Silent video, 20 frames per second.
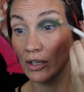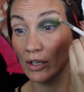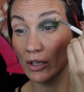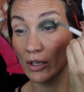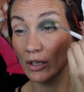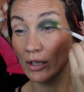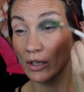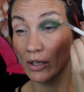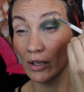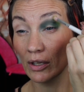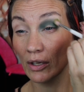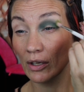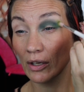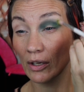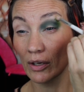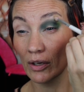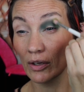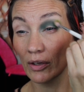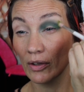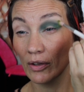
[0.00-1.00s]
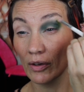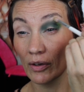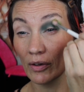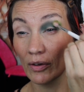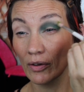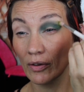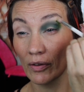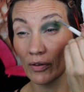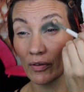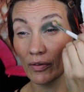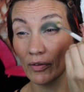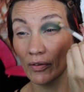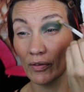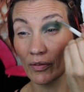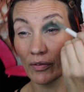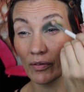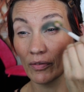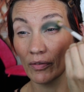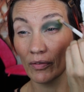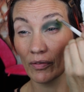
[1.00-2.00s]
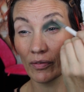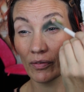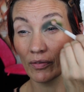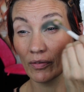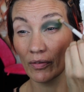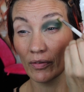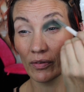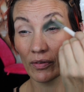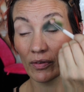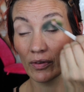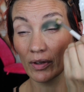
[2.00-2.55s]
[no speech]